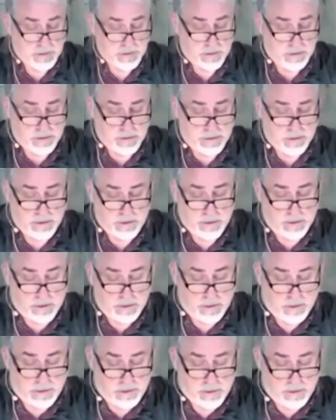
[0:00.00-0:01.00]

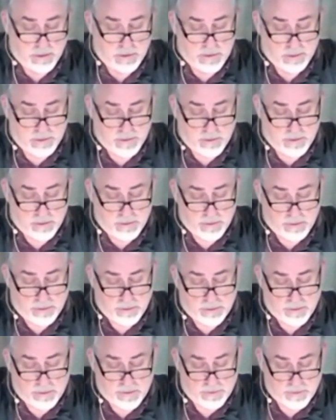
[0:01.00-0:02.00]

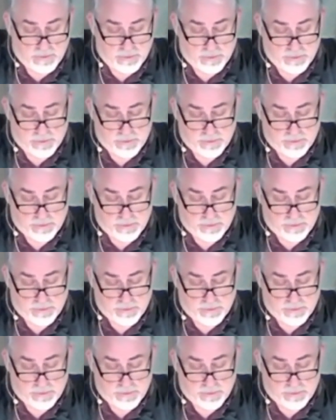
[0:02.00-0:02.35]
[no speech]